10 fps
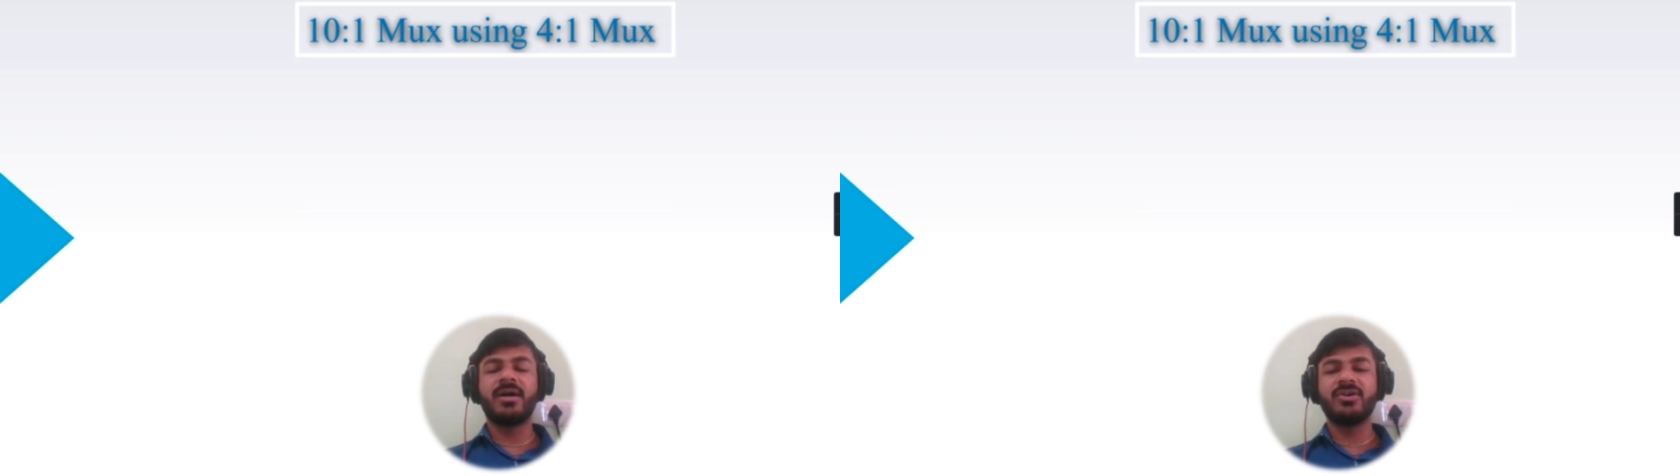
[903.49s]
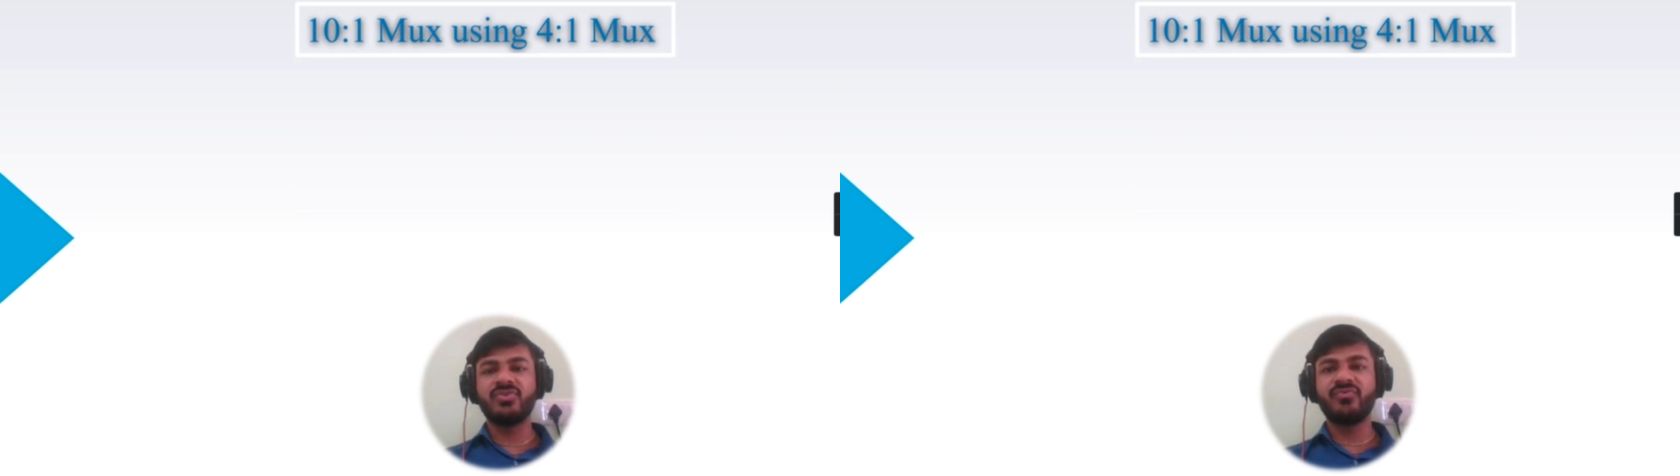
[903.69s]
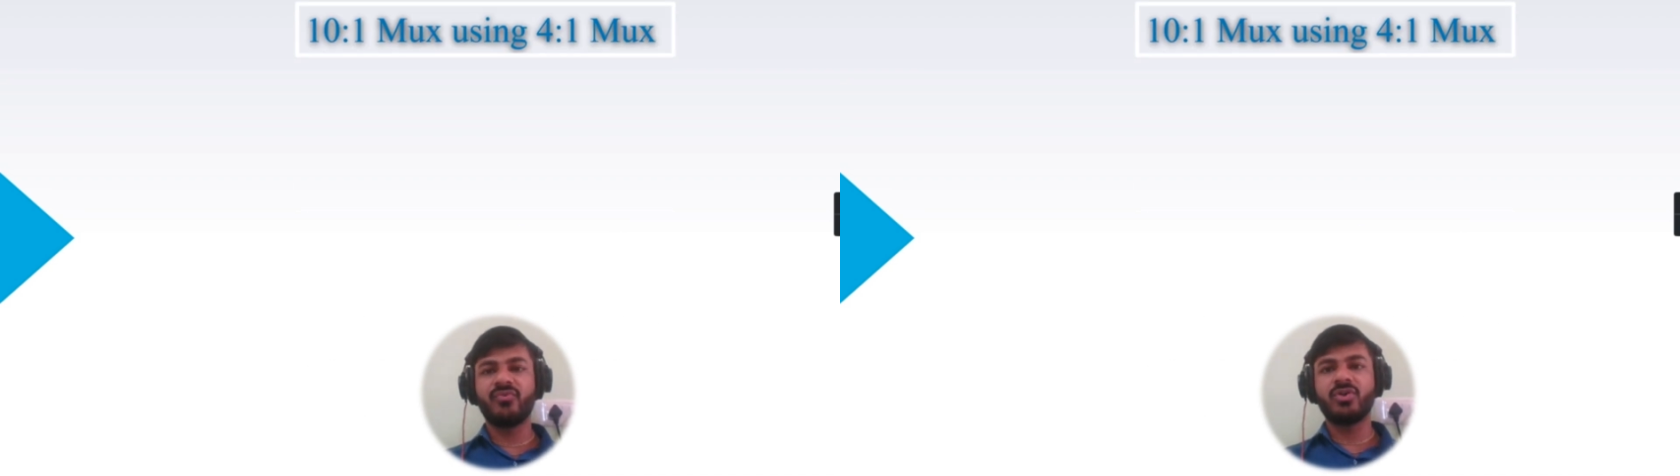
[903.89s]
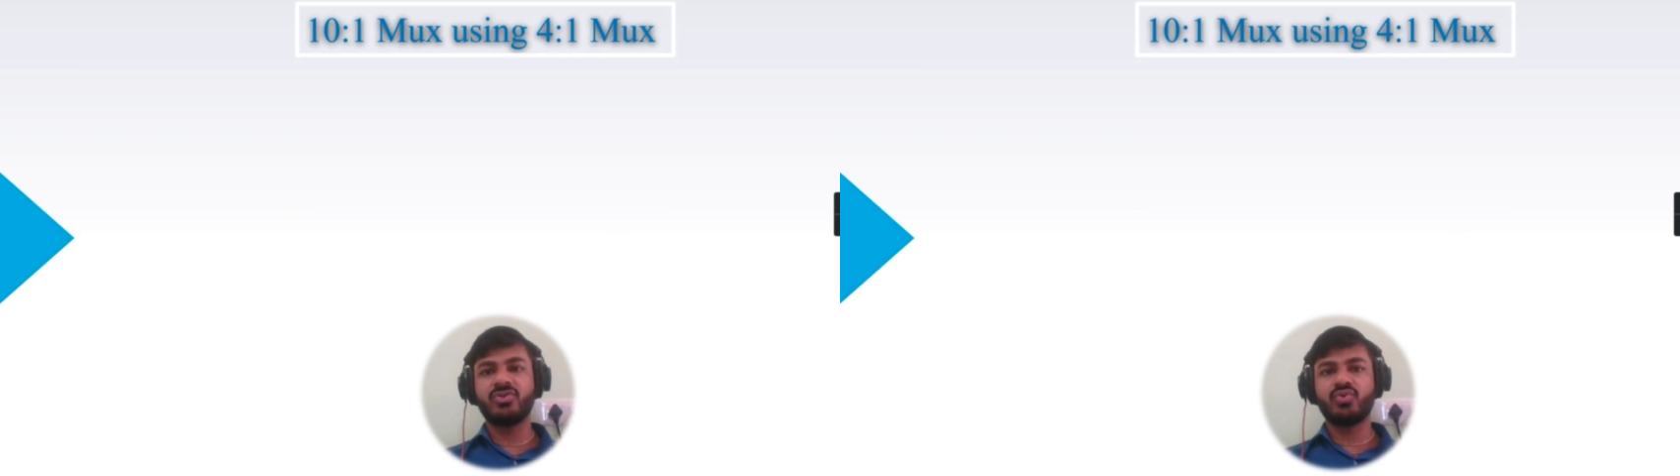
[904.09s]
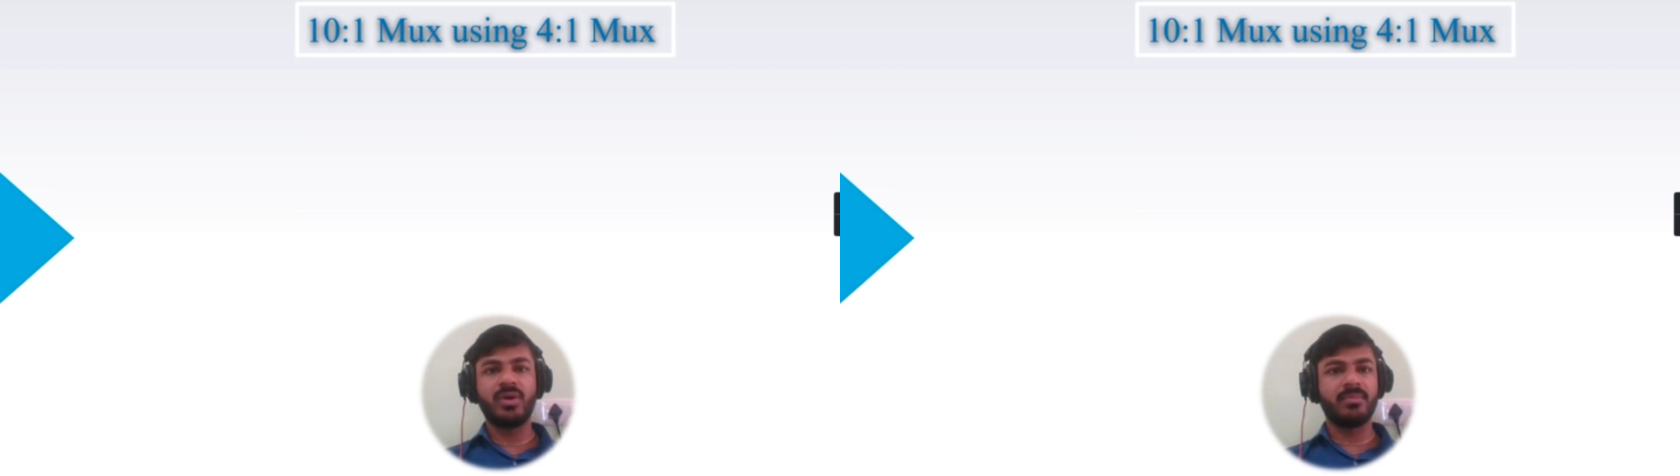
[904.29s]
by using 4
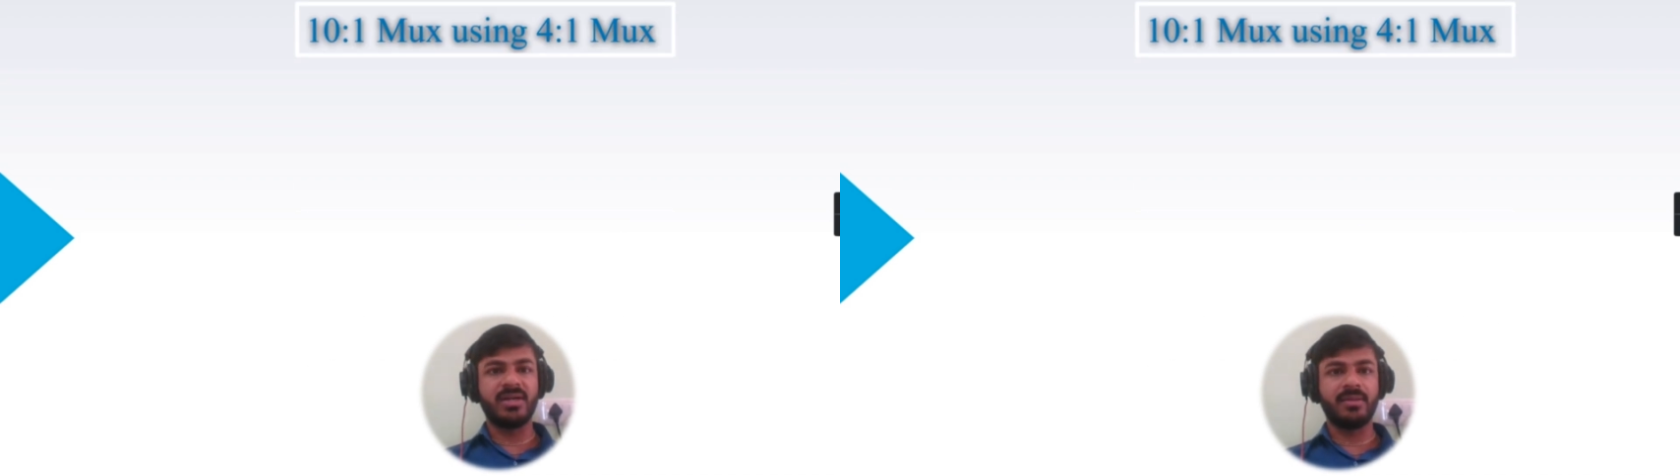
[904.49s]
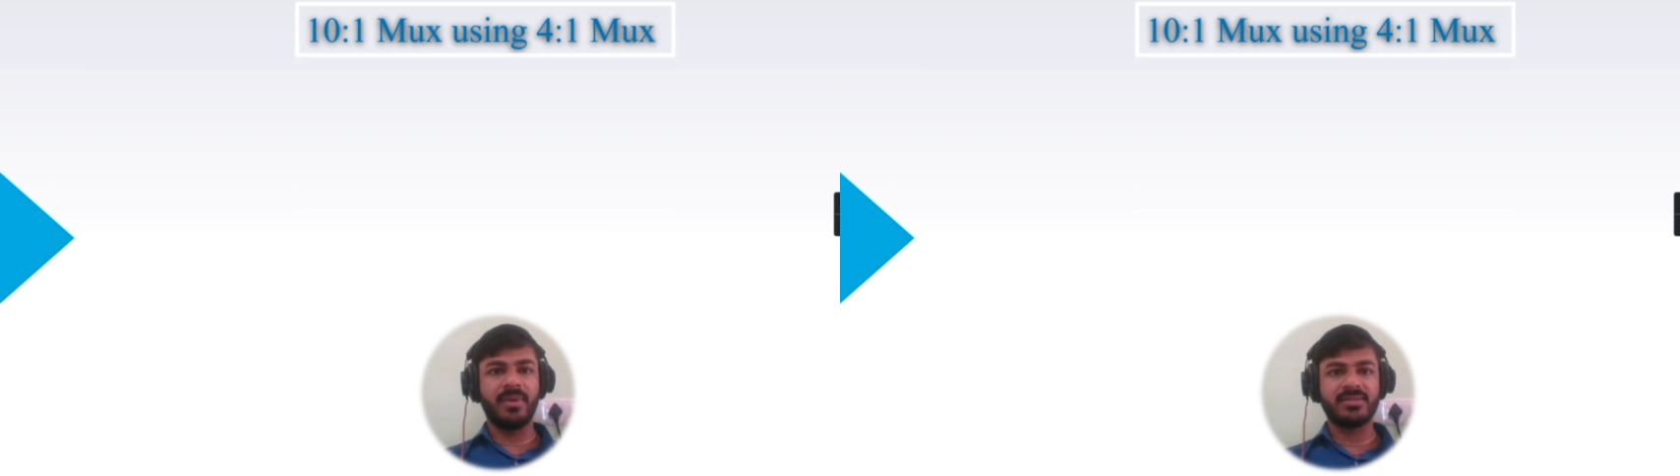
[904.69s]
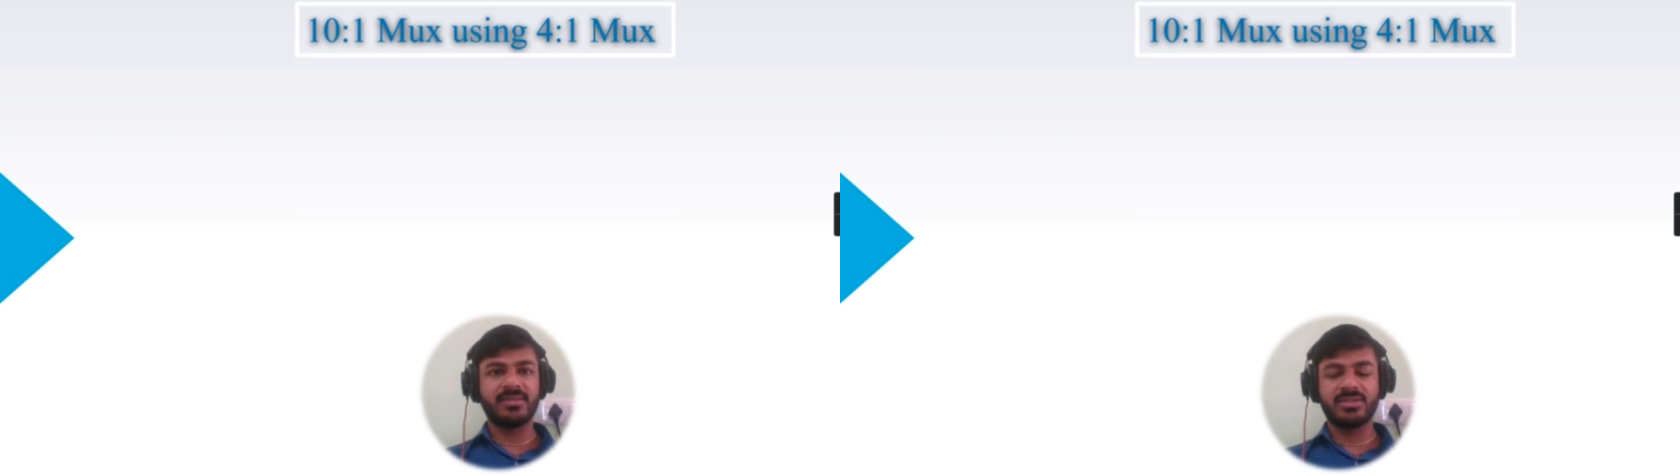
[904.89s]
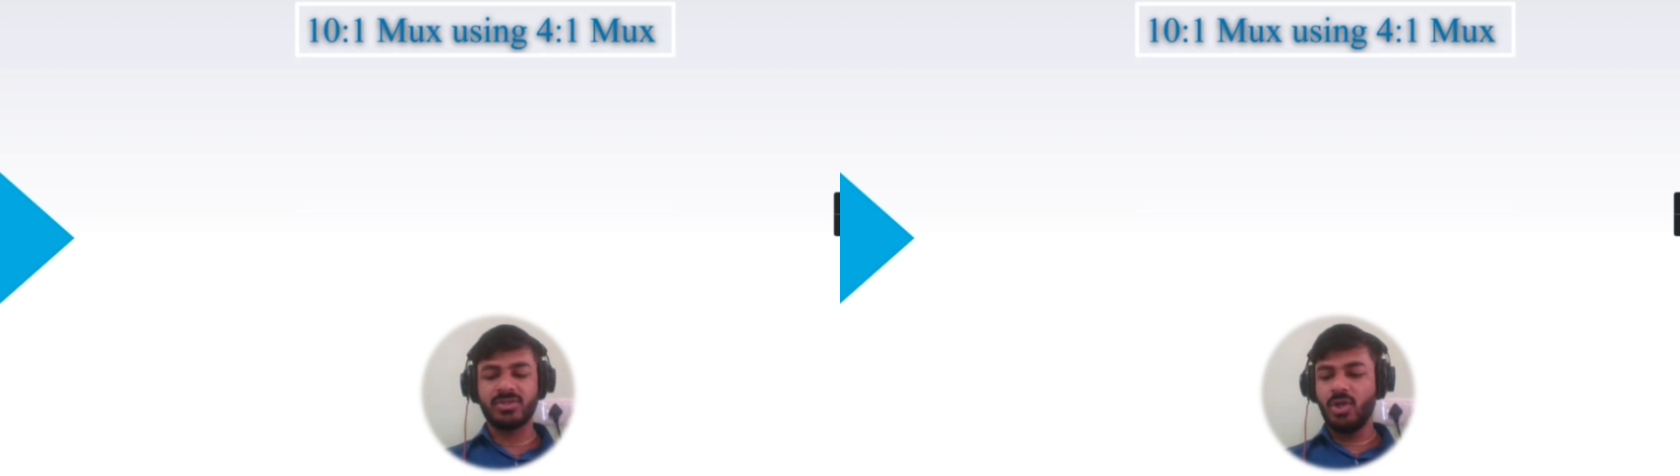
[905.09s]
is to 1 multiplexer.